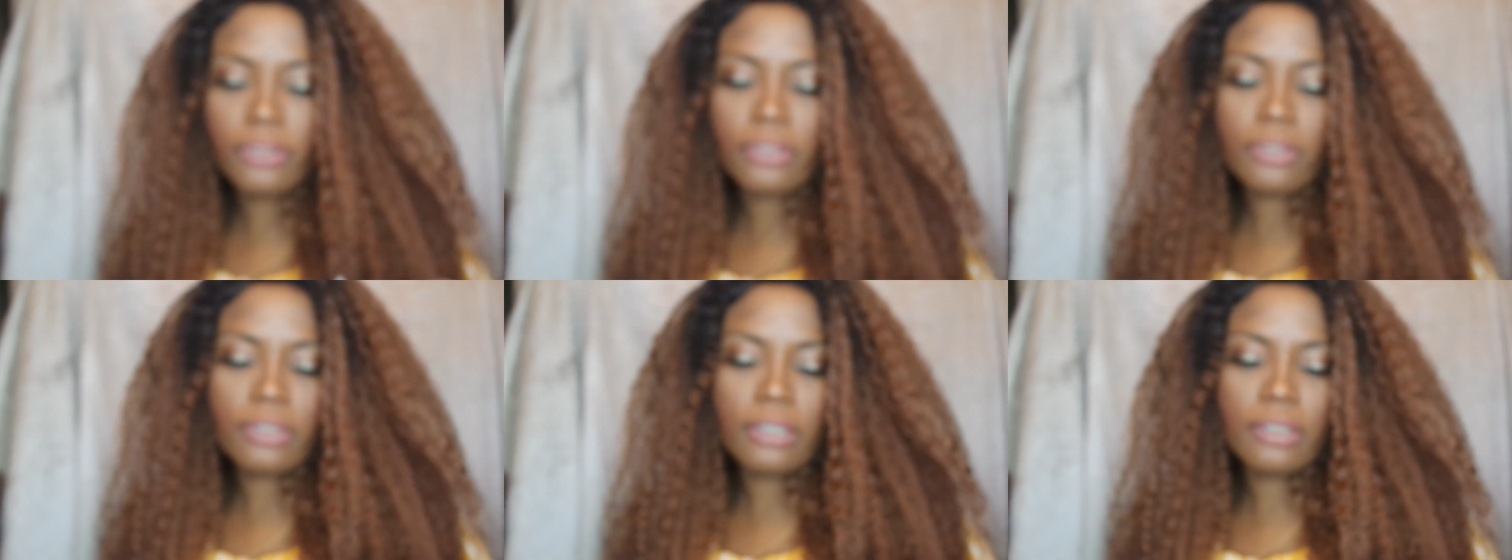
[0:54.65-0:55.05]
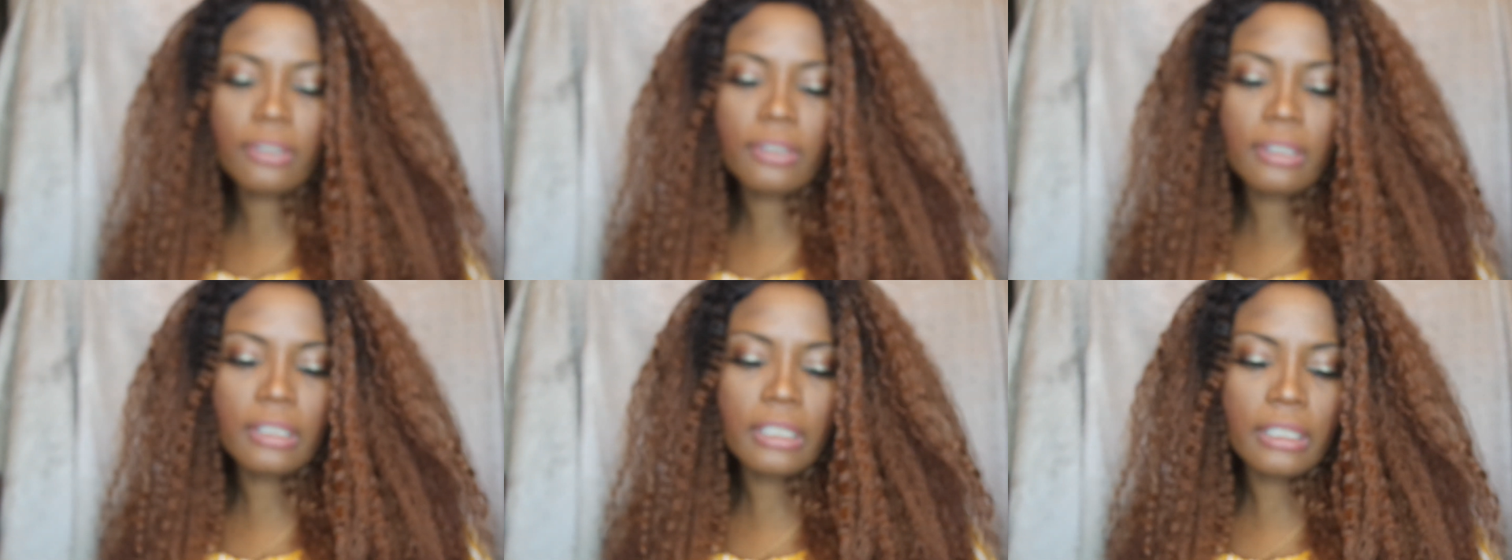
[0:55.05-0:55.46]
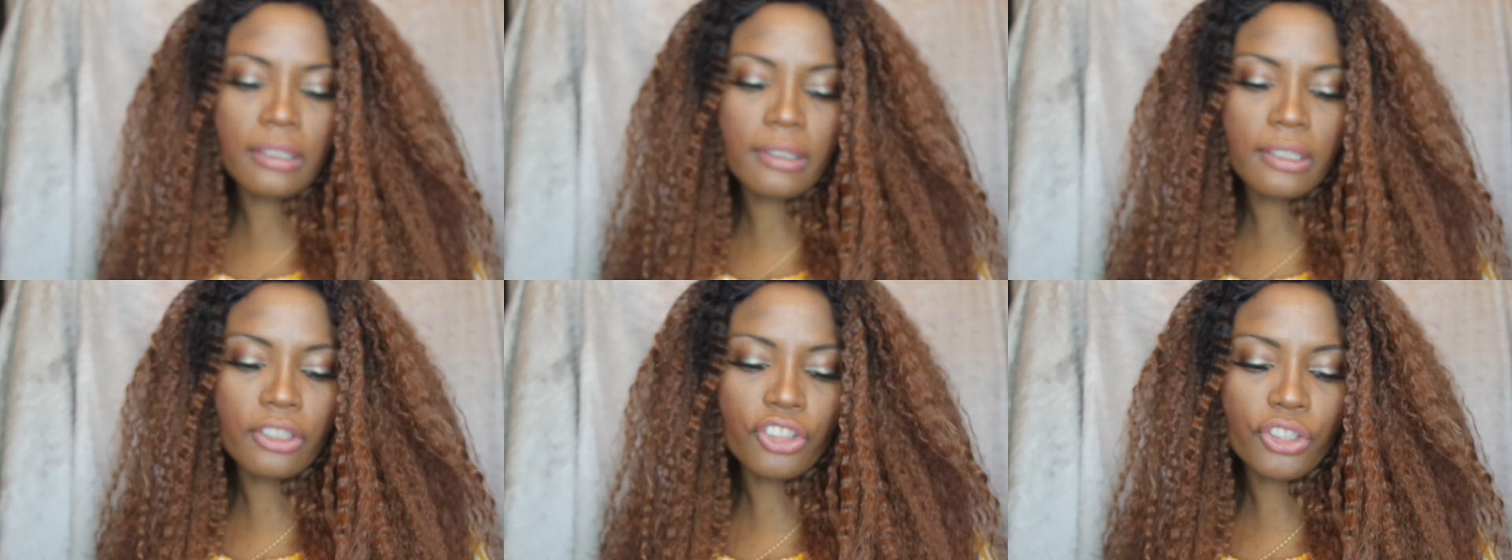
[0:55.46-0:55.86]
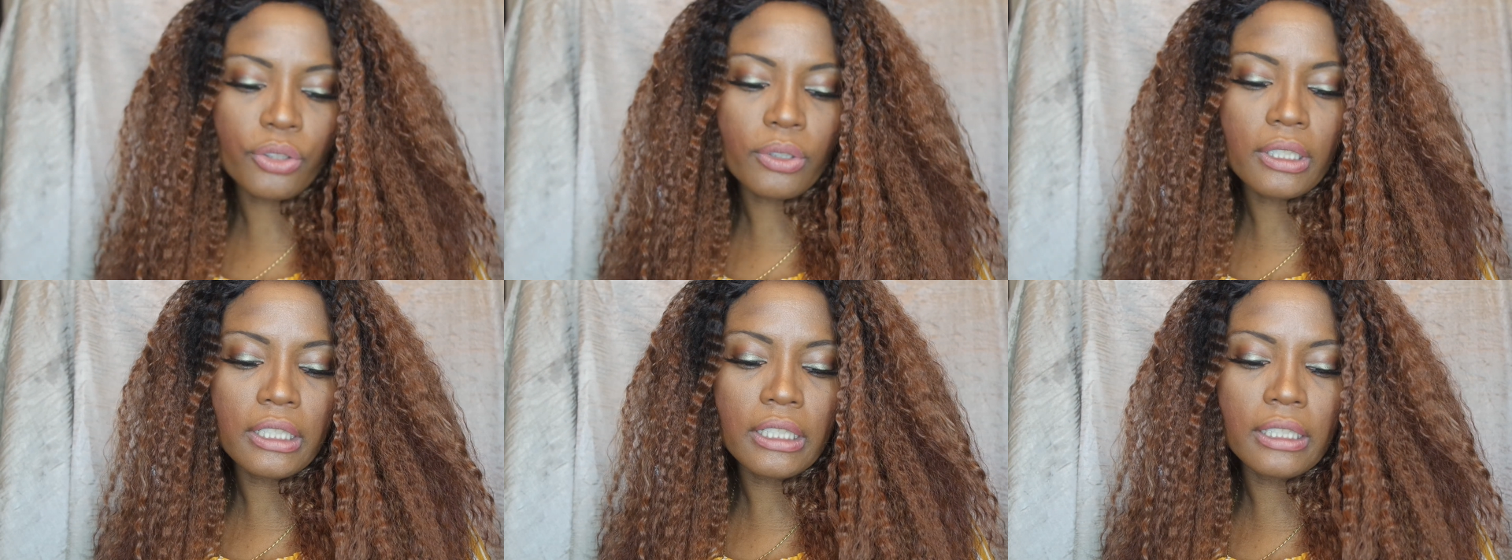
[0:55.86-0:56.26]
This is the
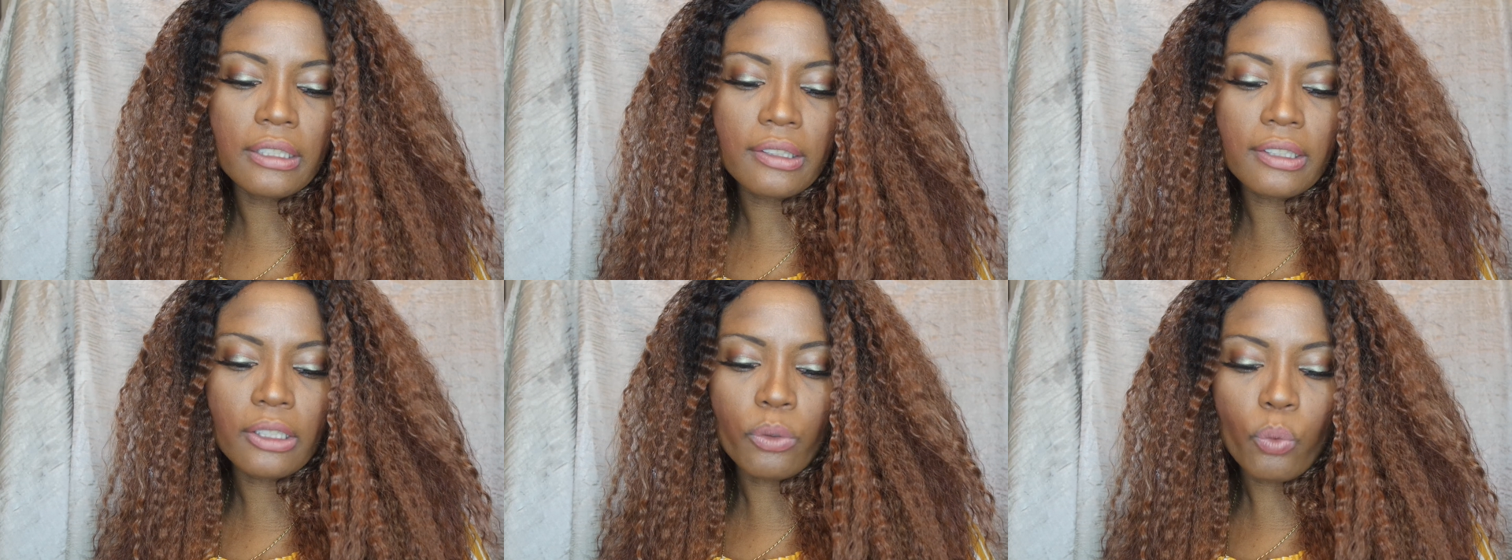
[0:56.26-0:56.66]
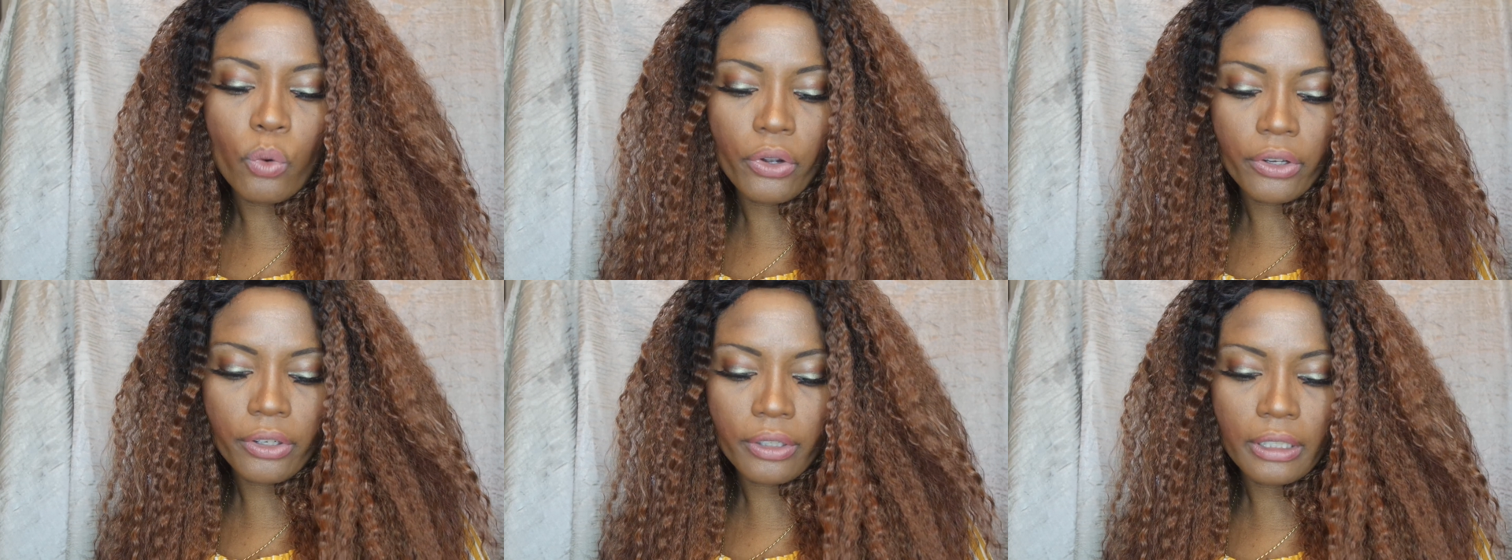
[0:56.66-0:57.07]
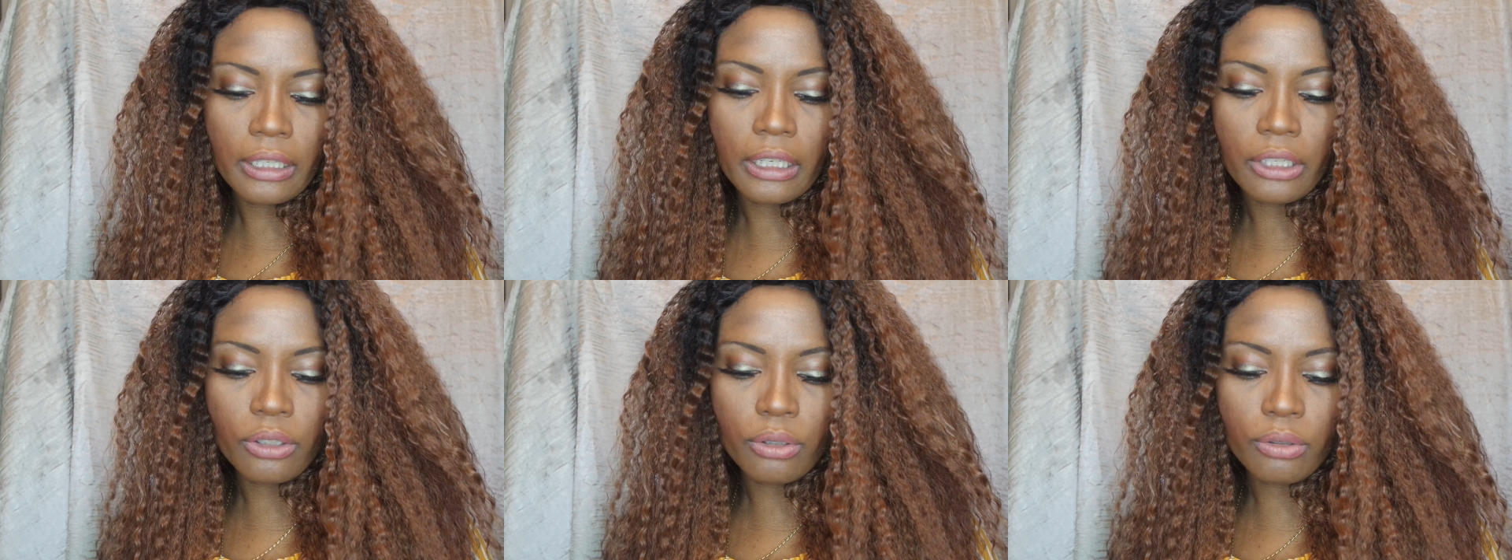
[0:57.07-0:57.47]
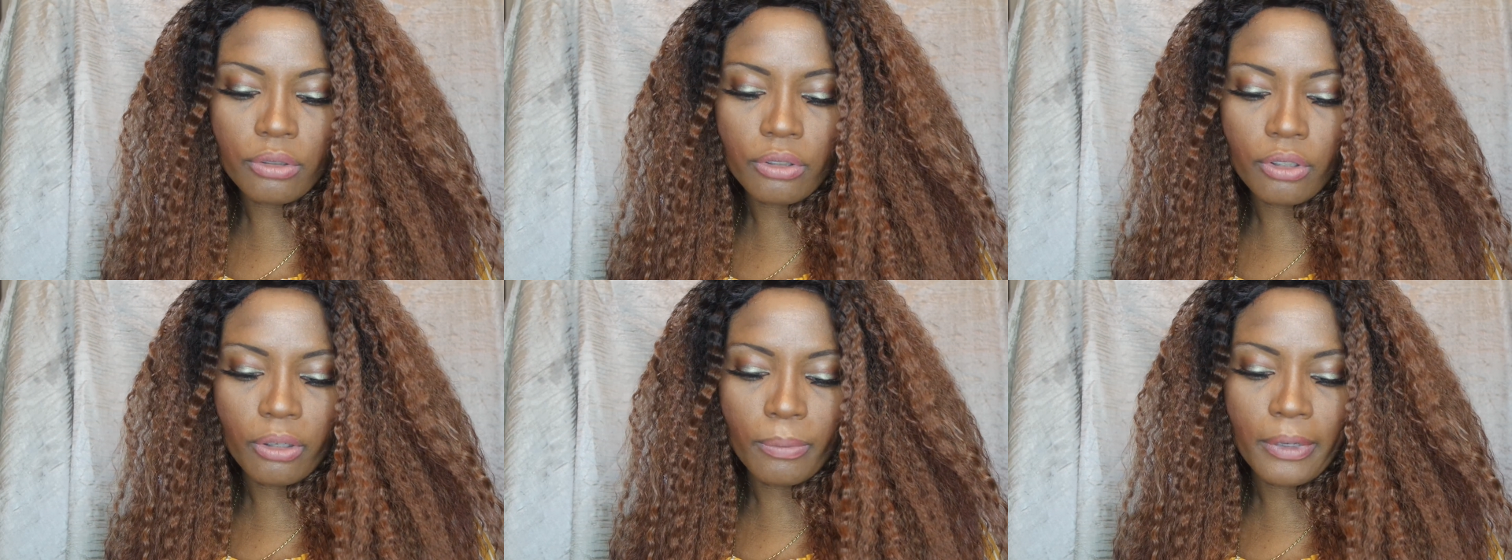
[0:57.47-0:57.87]
Essential Cleansing Water that I
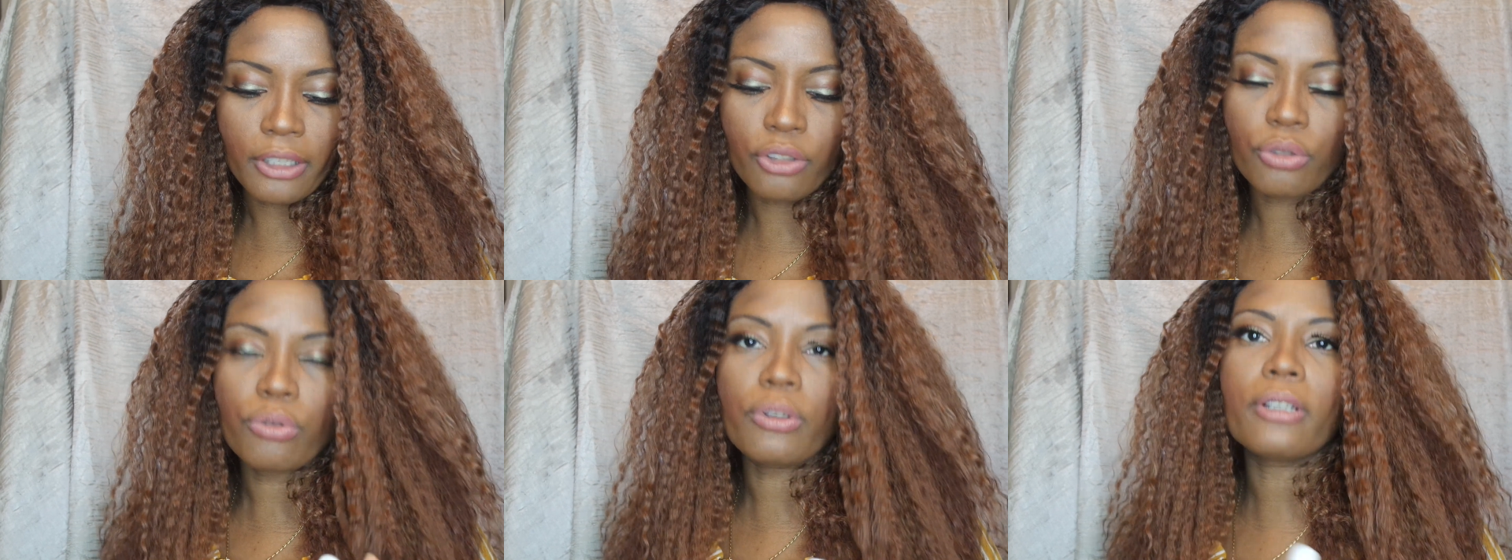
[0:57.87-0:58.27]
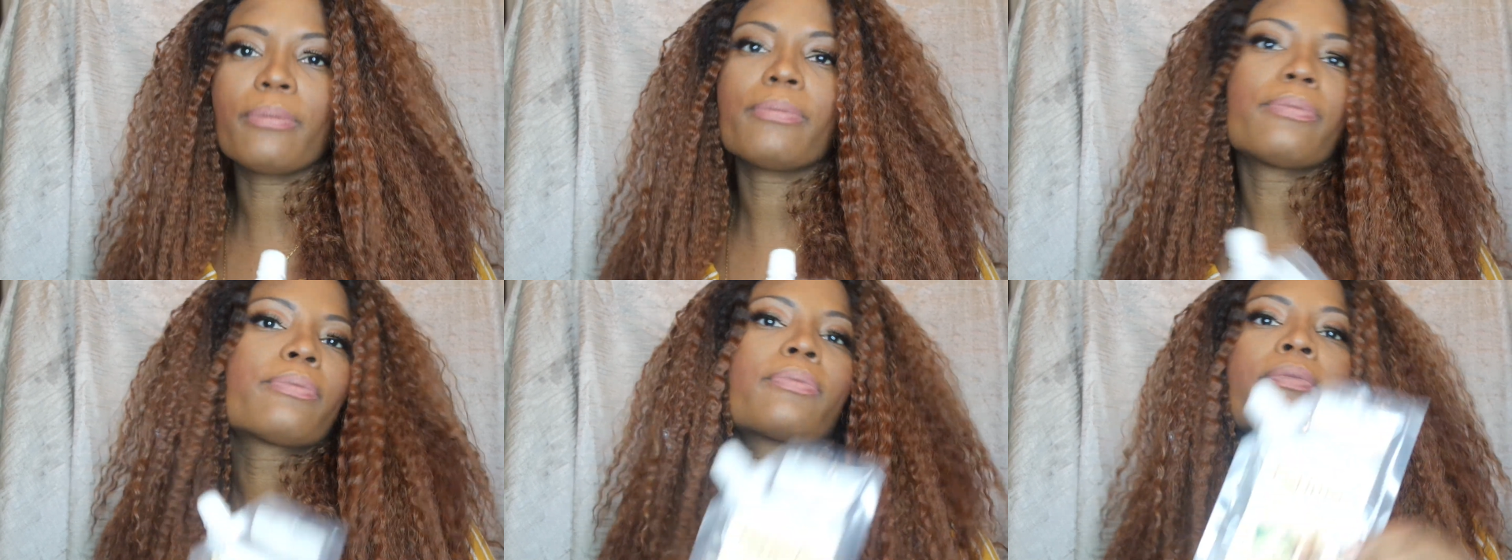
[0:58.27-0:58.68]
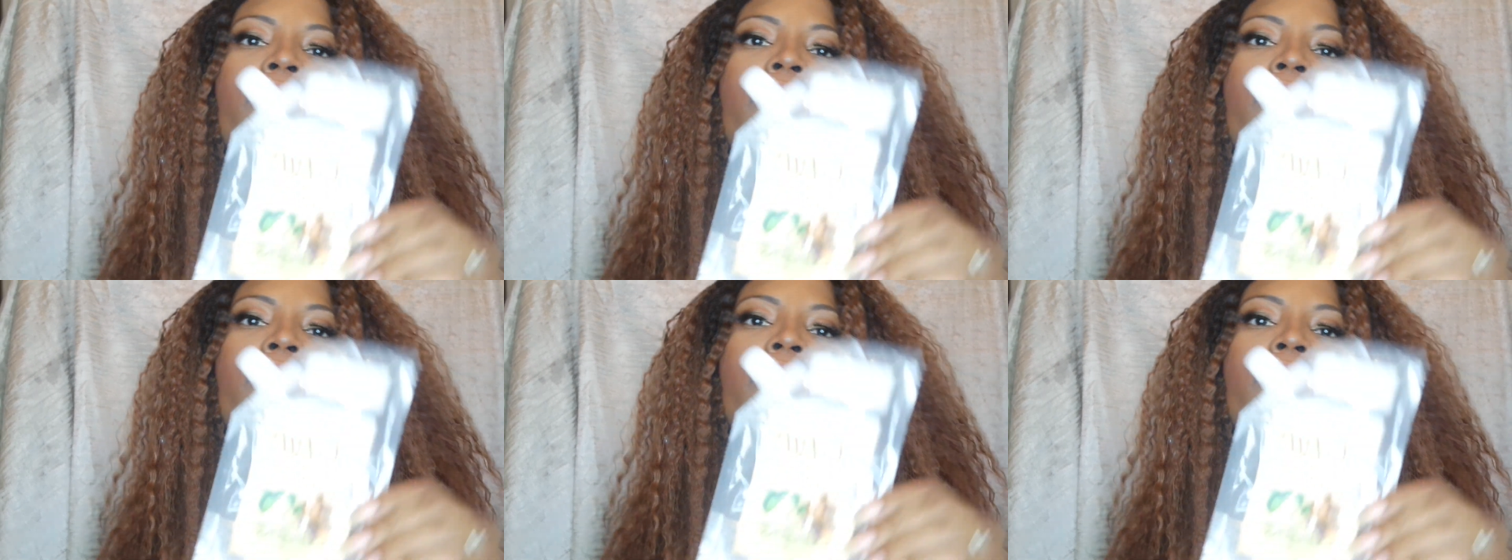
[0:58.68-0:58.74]
used on my trip.